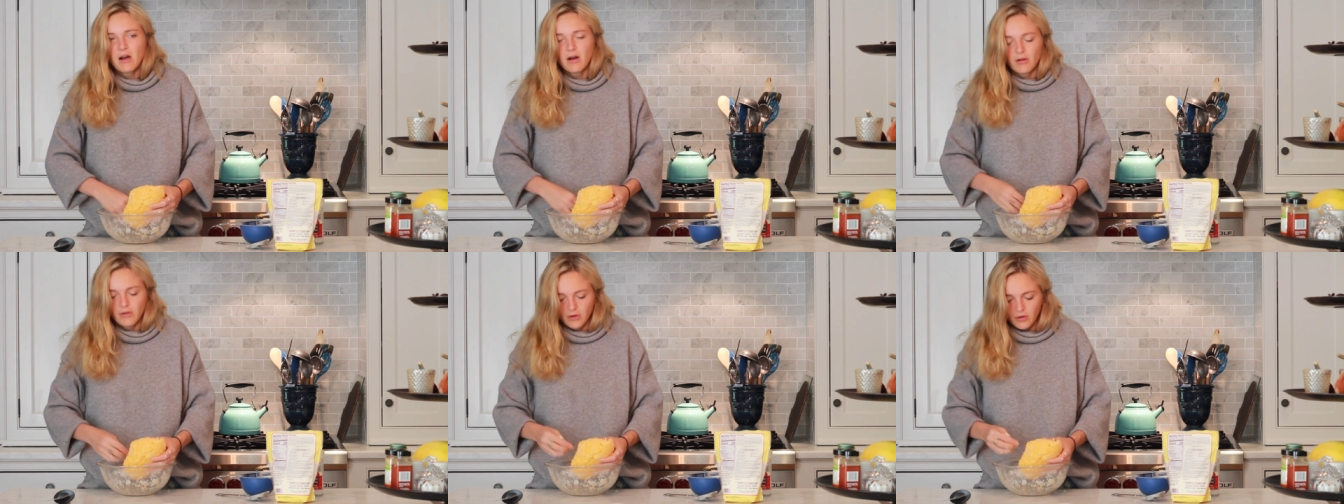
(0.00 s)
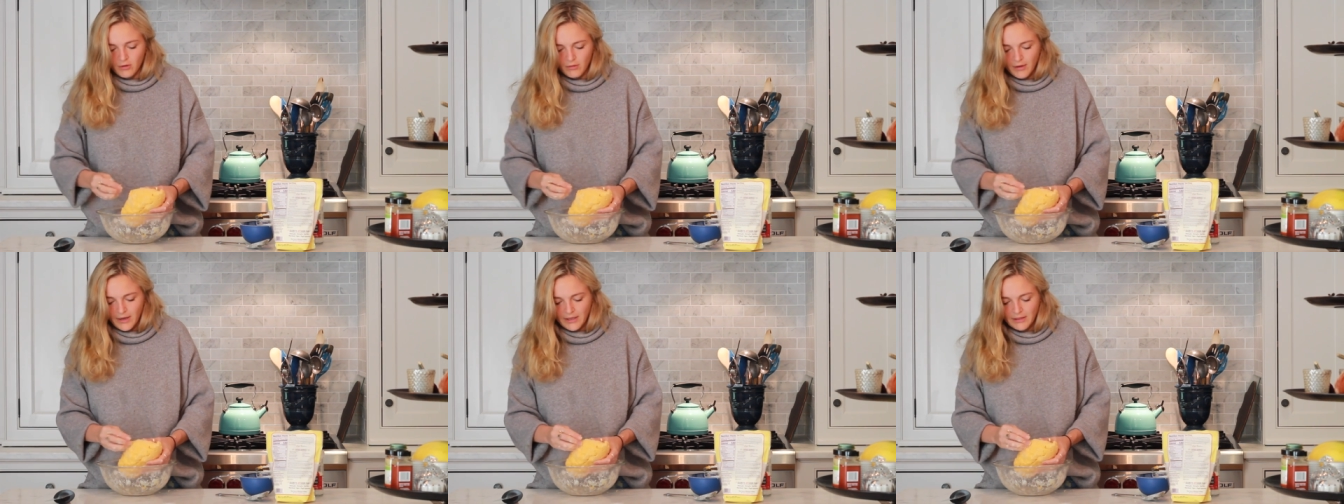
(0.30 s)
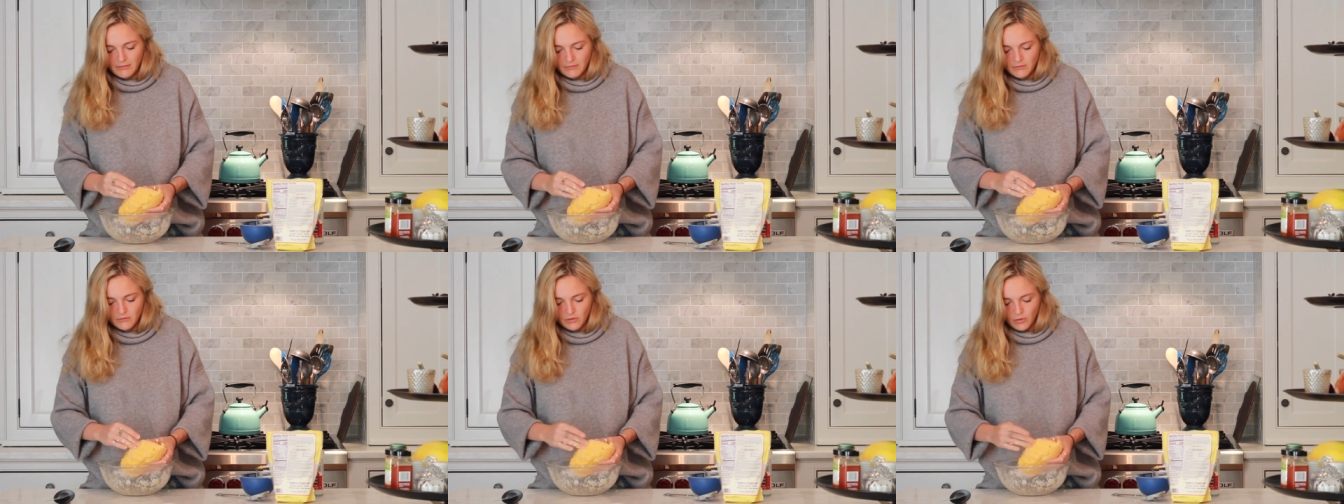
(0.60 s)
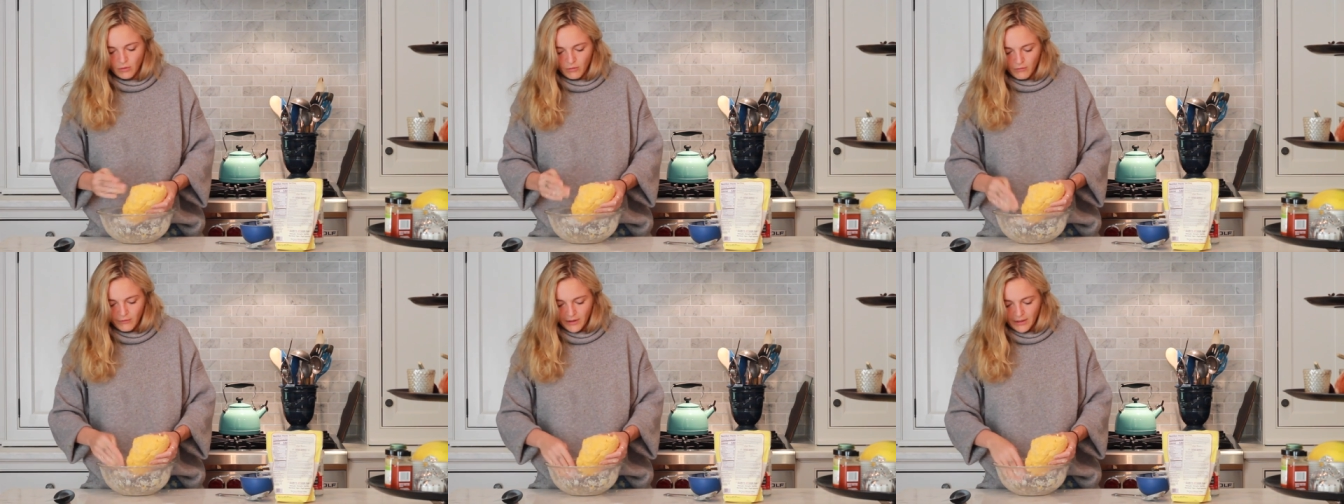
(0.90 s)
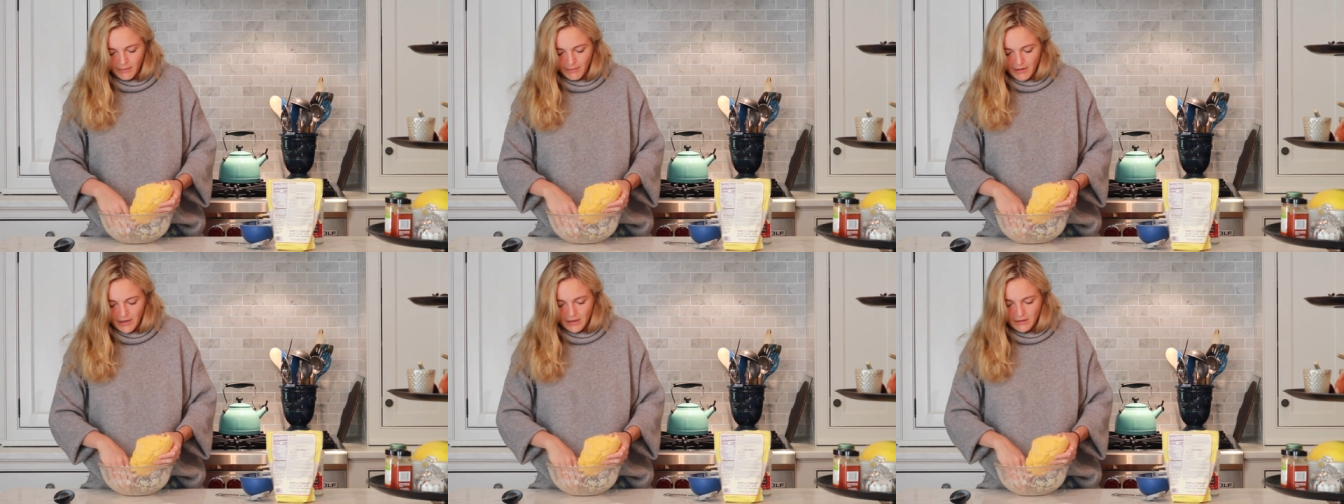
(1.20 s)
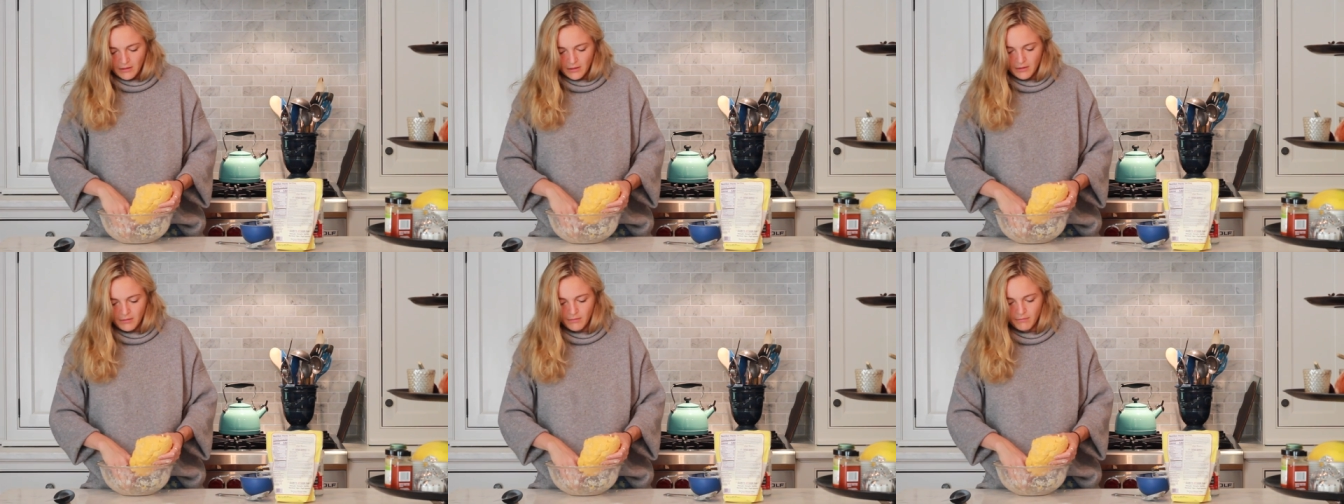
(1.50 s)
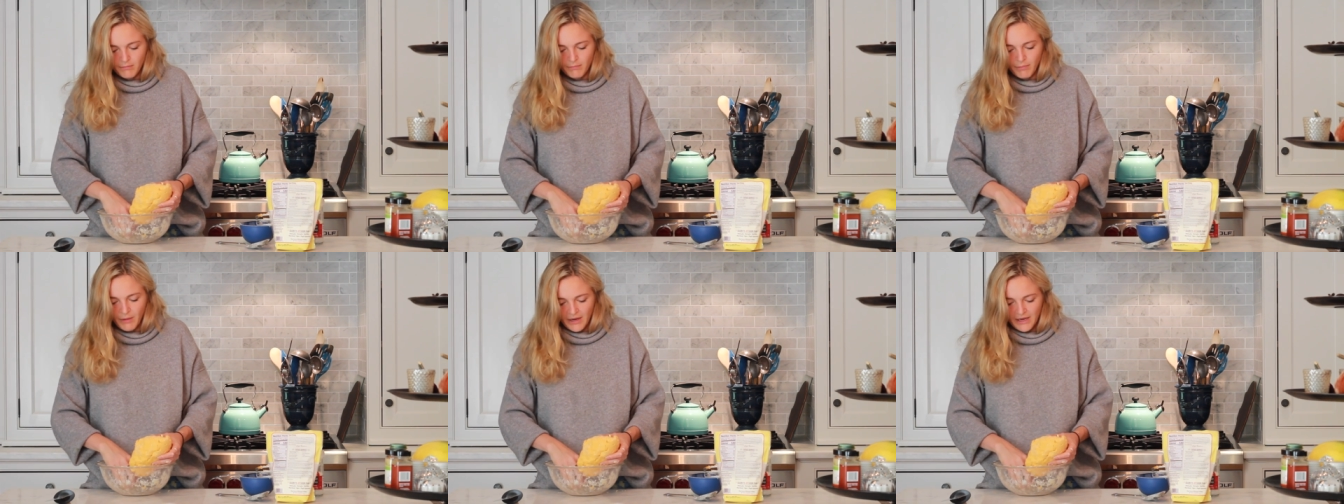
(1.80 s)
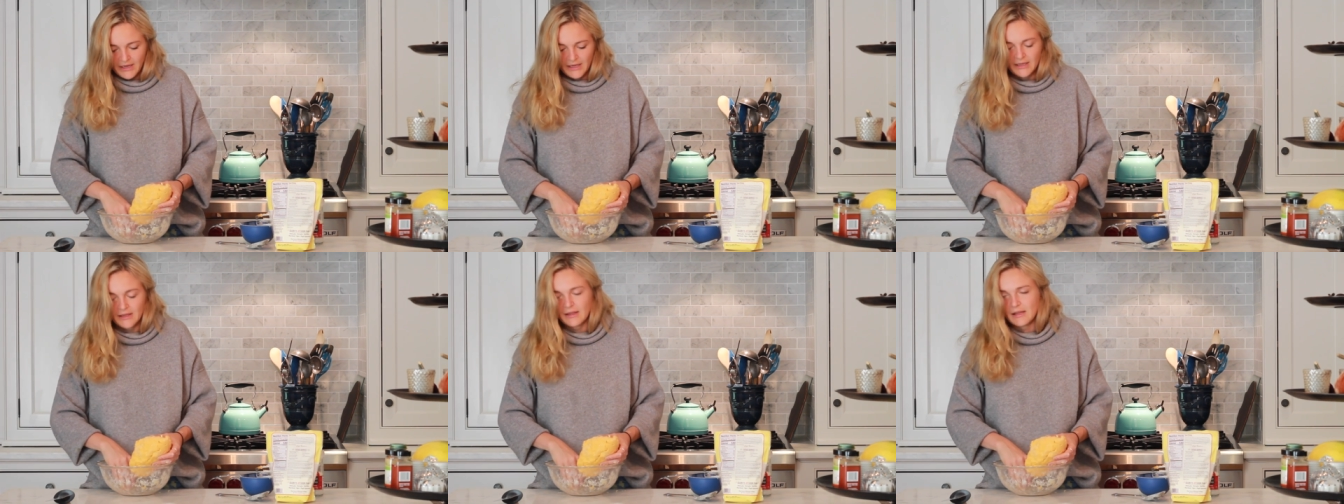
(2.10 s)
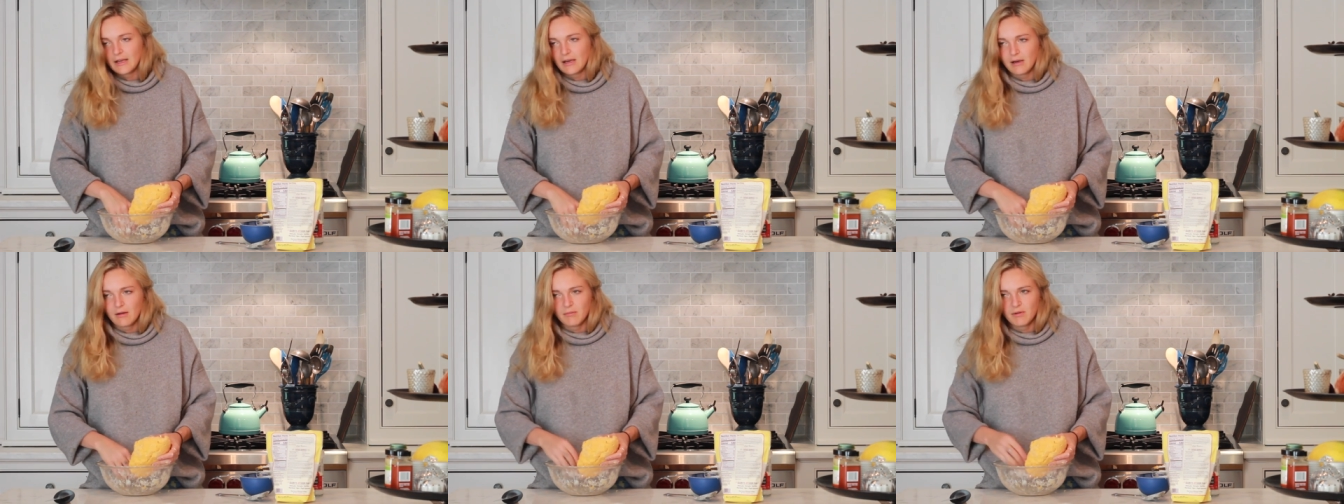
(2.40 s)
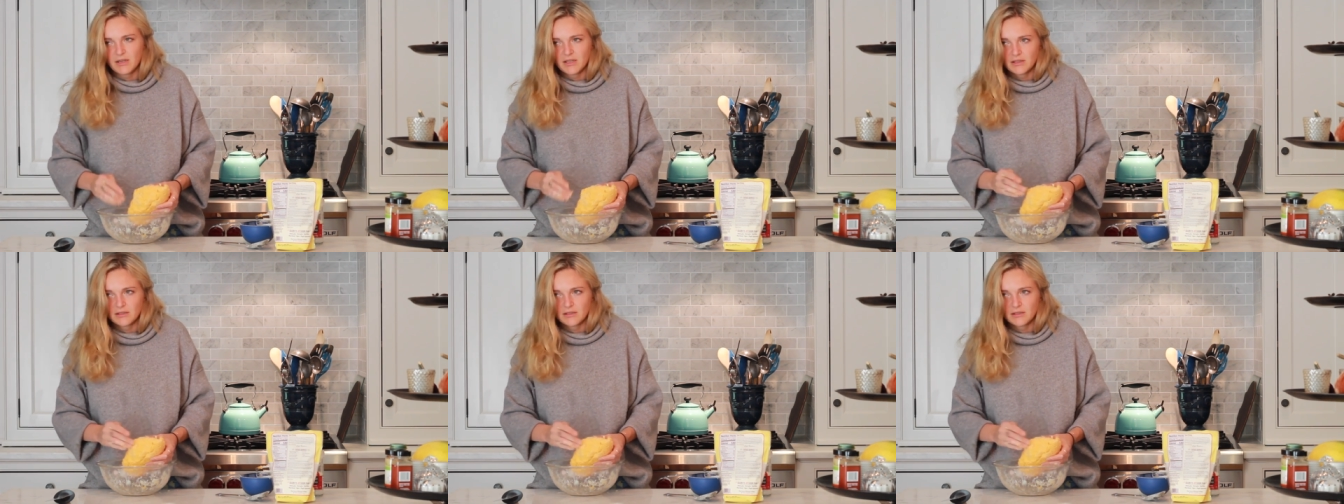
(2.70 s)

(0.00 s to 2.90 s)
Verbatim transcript: Although I don't recommend buying it there,